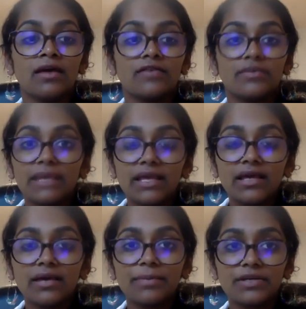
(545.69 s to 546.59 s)
for
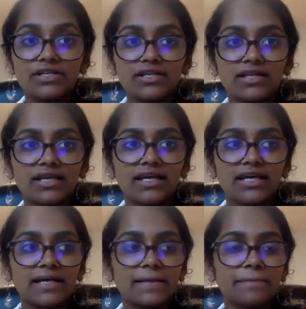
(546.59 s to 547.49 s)
me personally
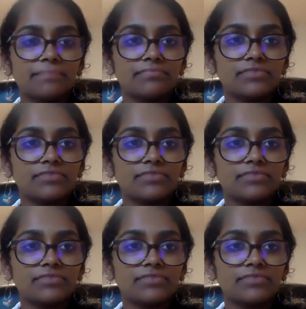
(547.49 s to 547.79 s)
um,